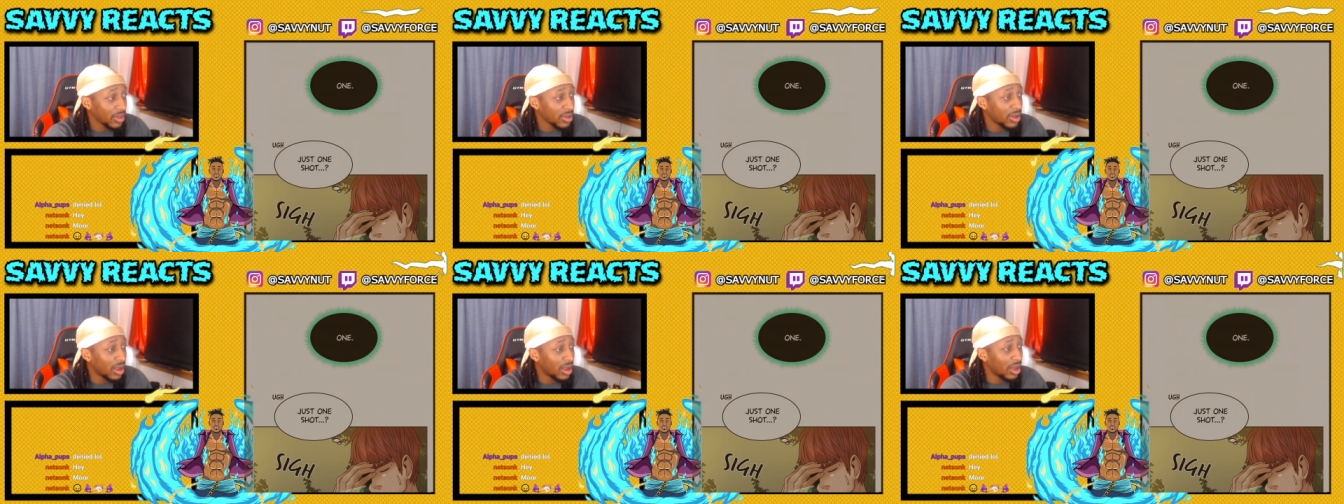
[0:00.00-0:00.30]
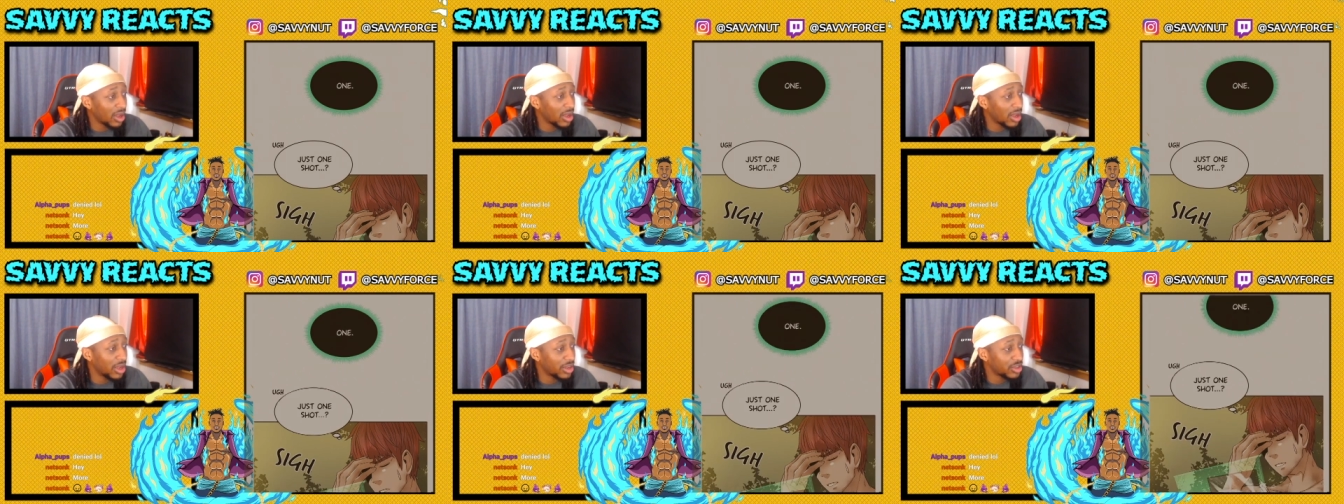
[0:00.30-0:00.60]

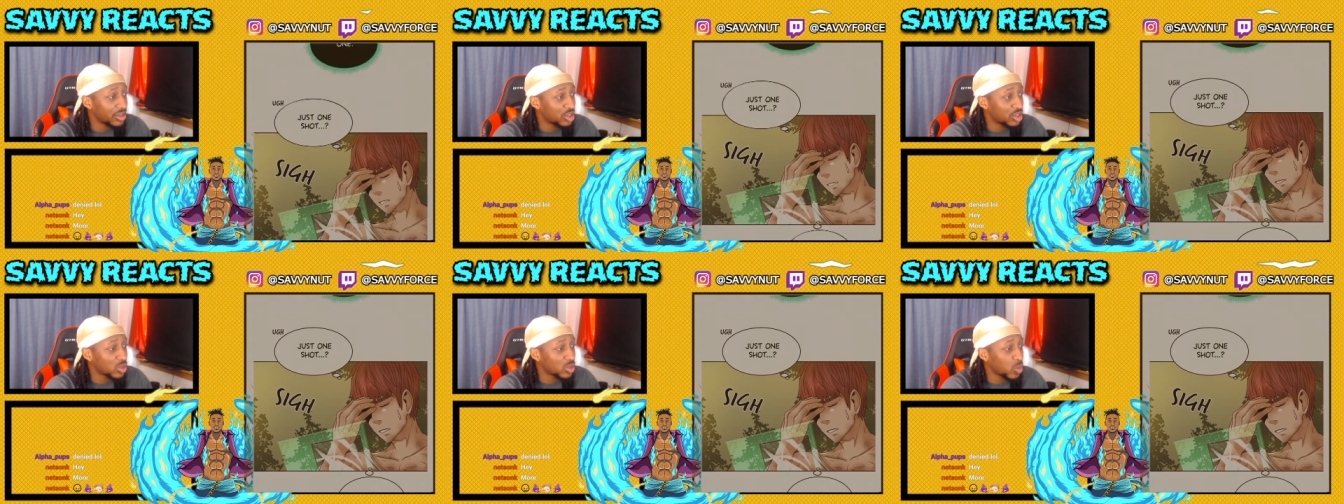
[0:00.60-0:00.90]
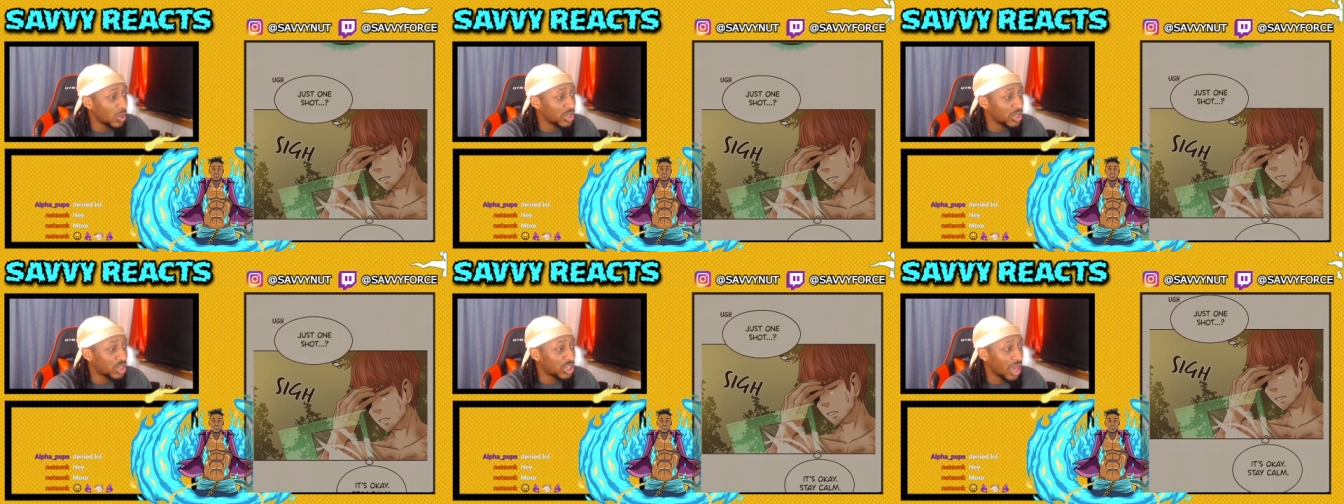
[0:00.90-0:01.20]
Ugh. Just
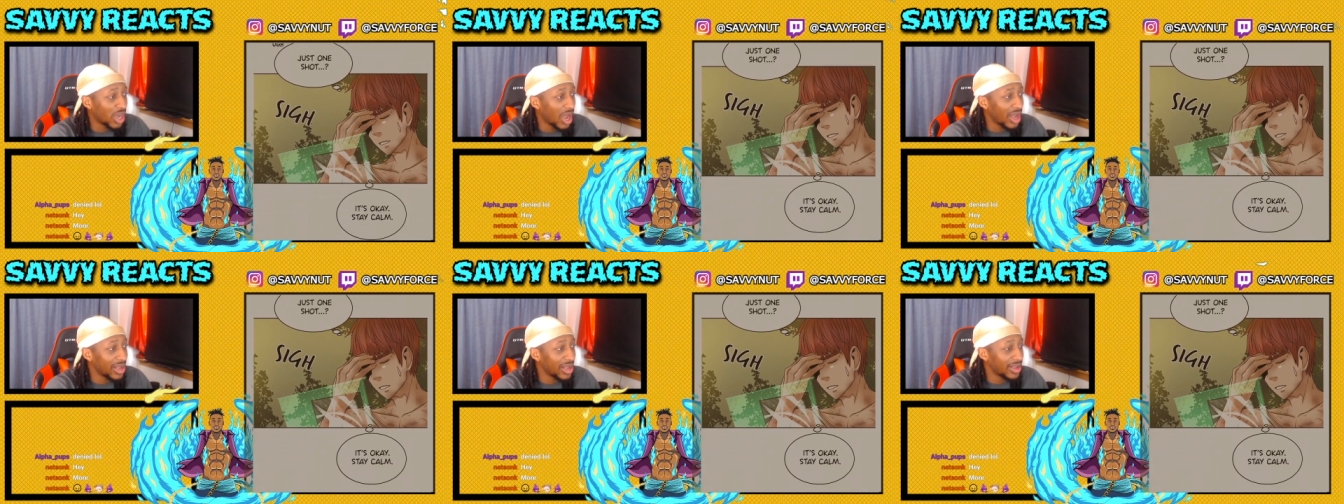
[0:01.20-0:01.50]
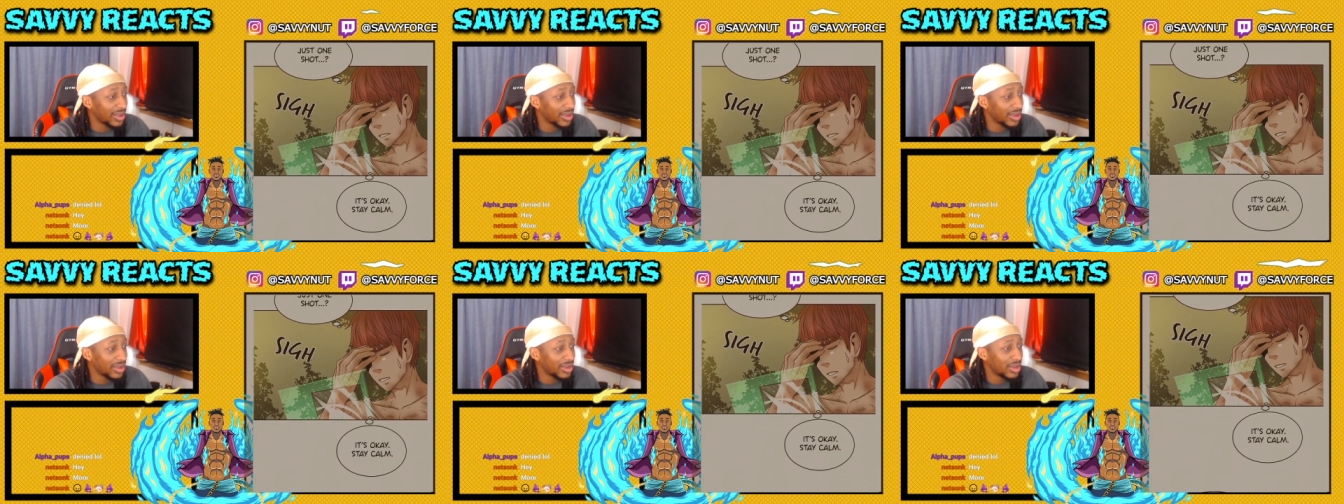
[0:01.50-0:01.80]
one shot?
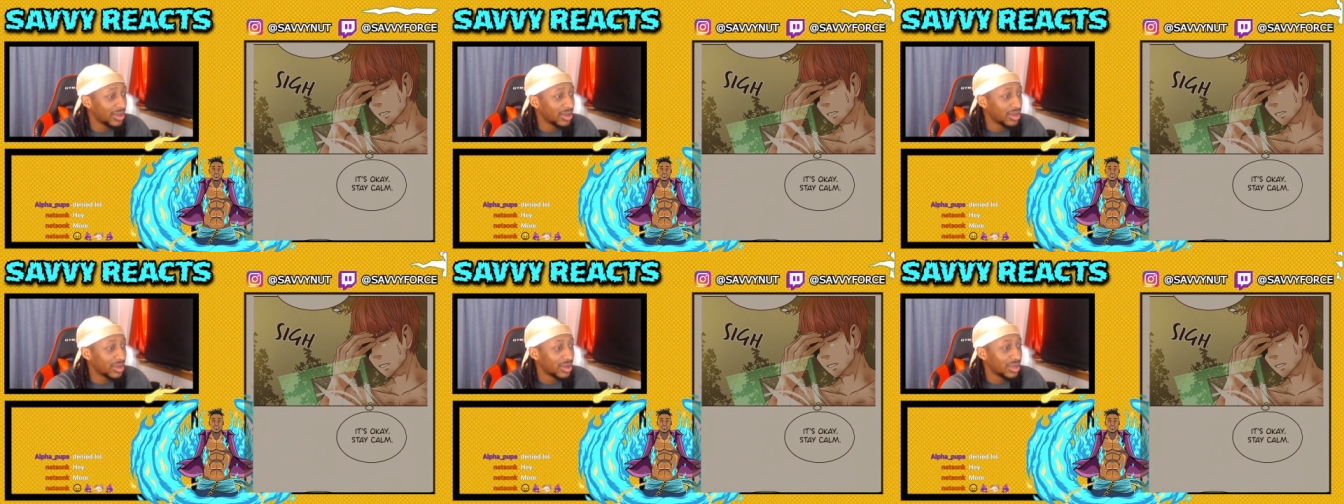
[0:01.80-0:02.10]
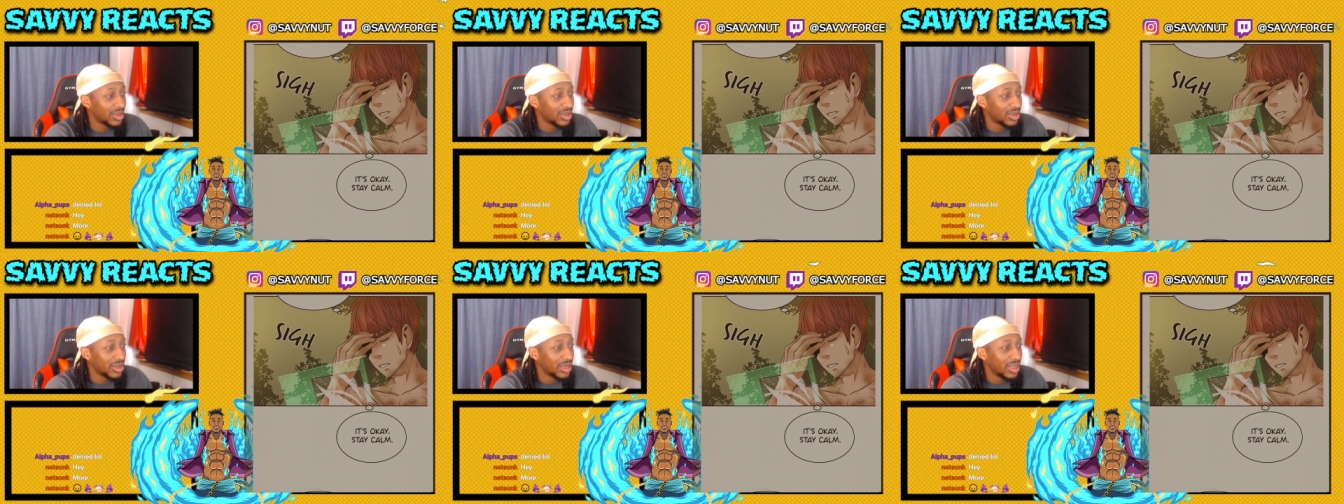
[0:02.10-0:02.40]

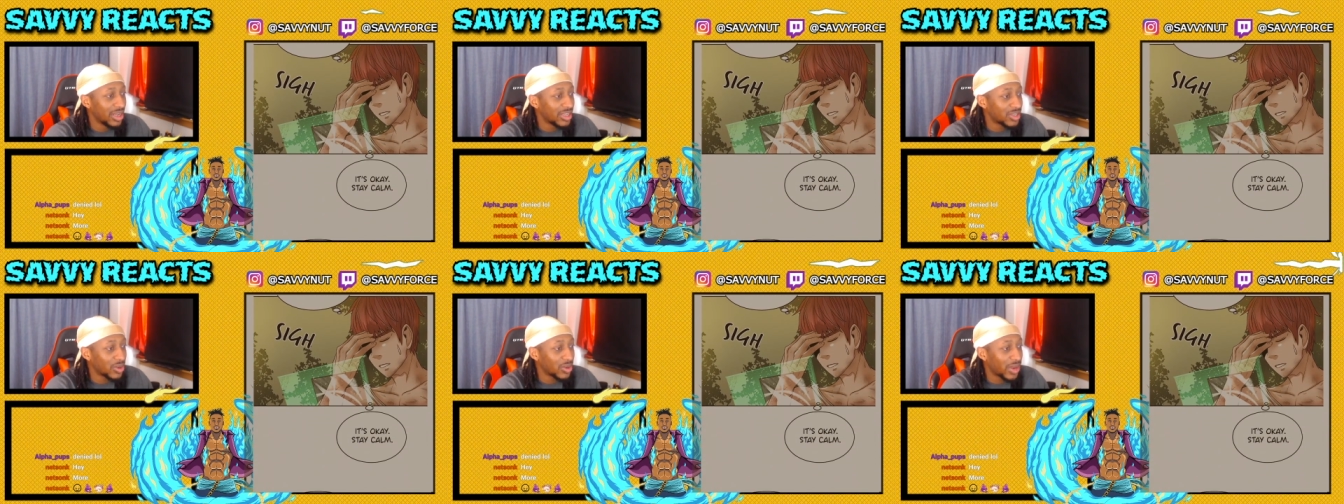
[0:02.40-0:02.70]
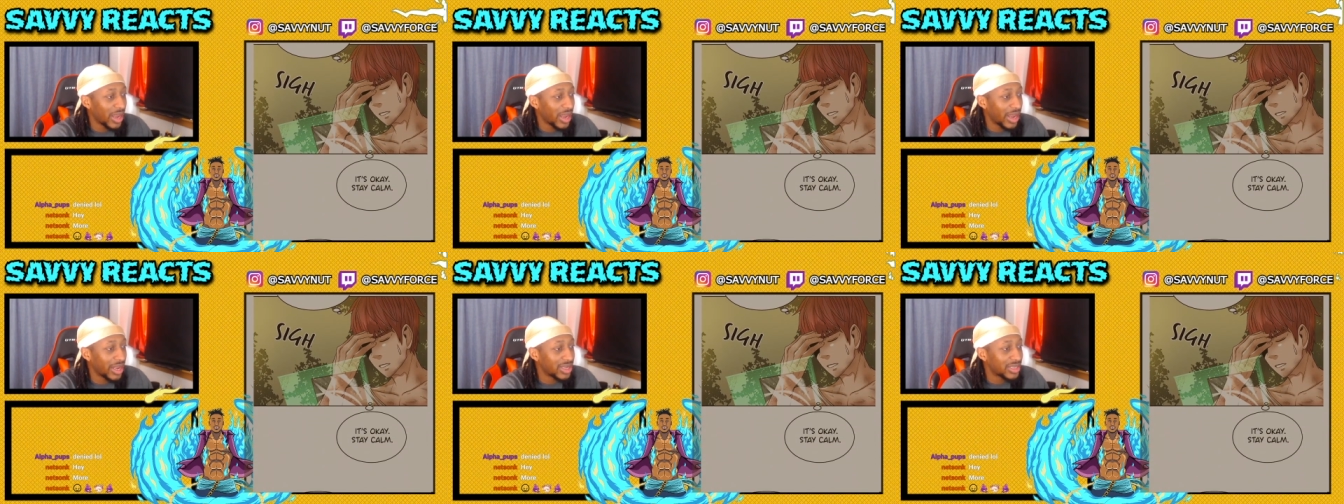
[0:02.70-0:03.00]
It's
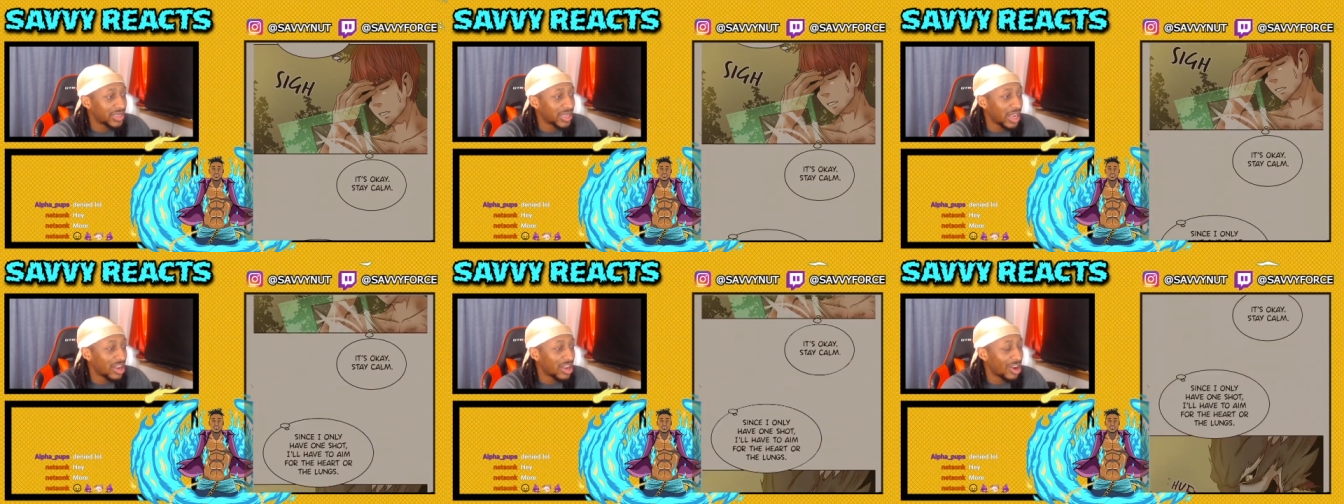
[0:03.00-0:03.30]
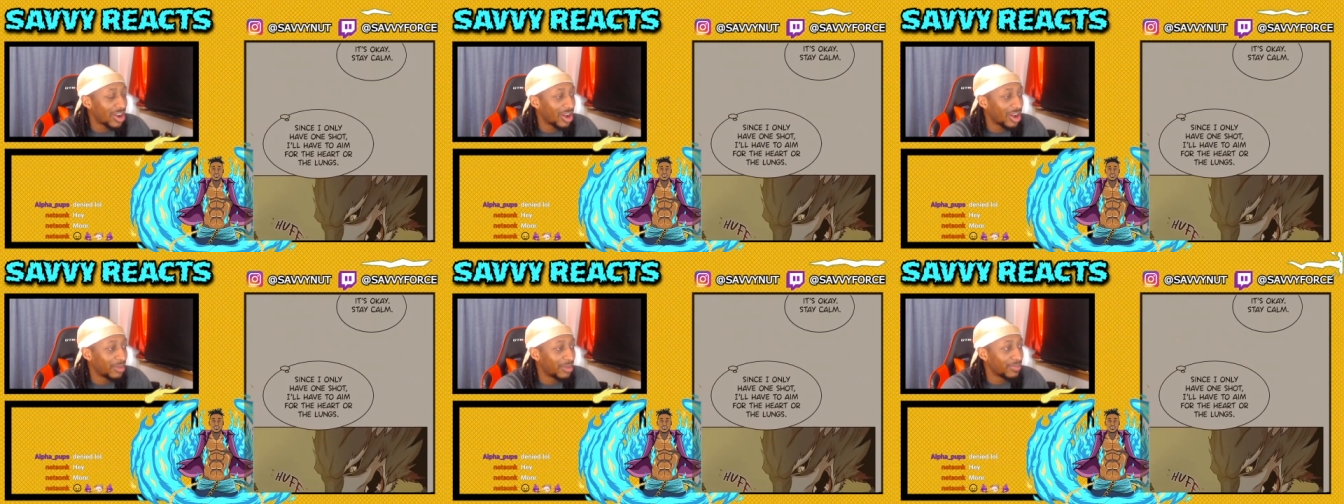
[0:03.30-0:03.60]
okay, stay
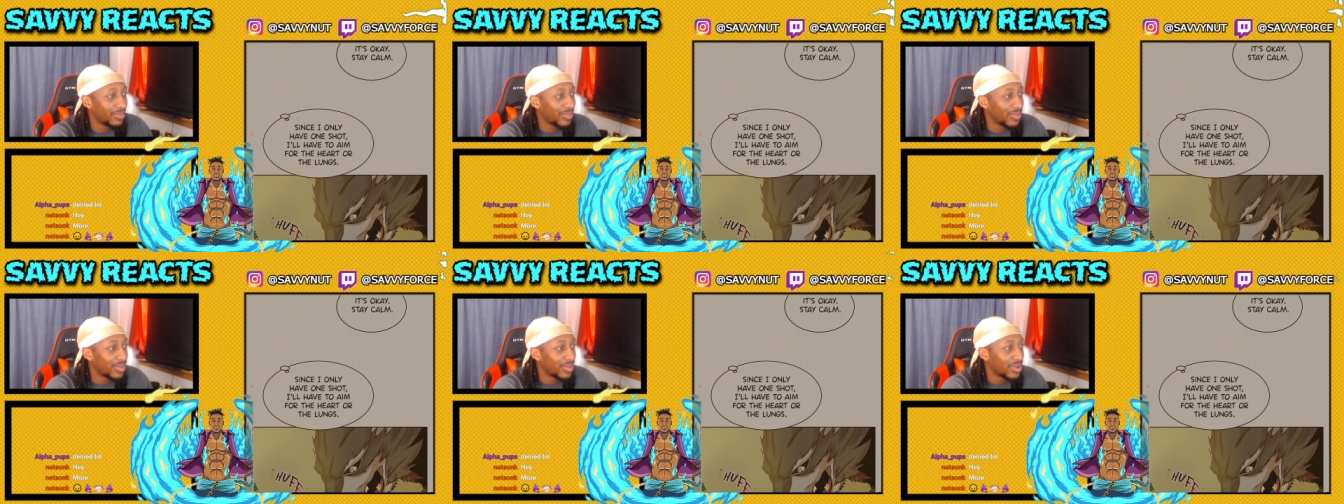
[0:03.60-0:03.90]
calm.